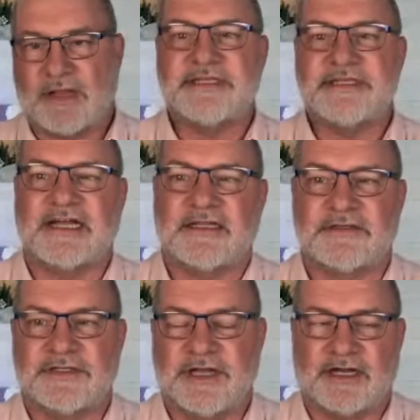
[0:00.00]
tell
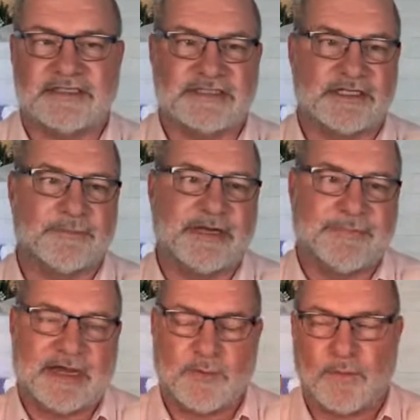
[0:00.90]
the audience a little bit
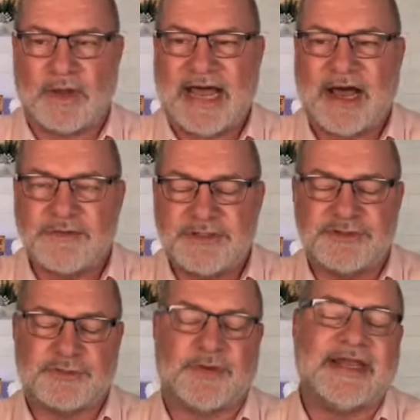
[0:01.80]
about how you
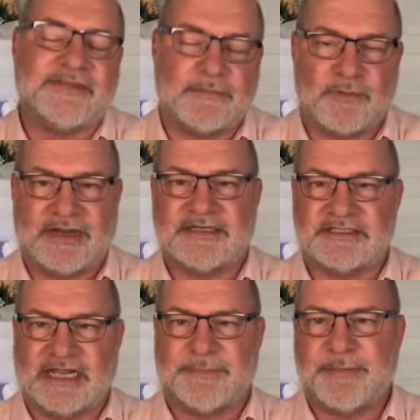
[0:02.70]
train the brain, because a
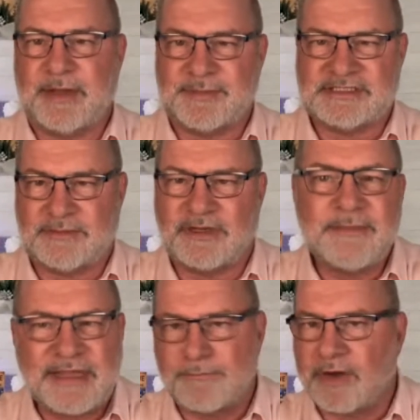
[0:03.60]
lot of people might be saying, what do you
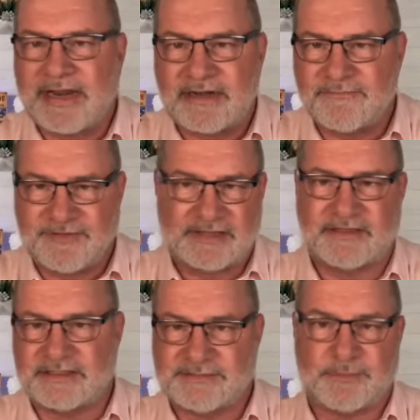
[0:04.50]
mean brain
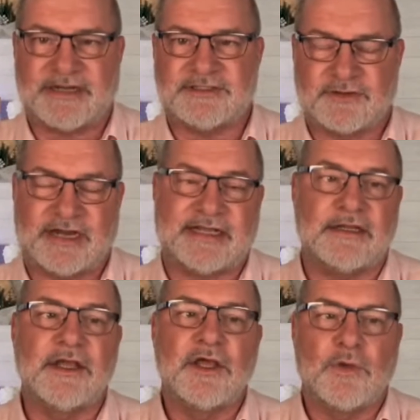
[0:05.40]
fitness, brain training?
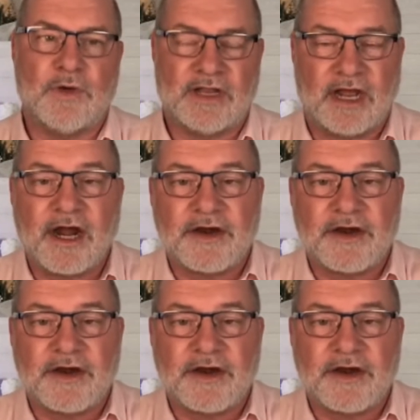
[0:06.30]
Well, our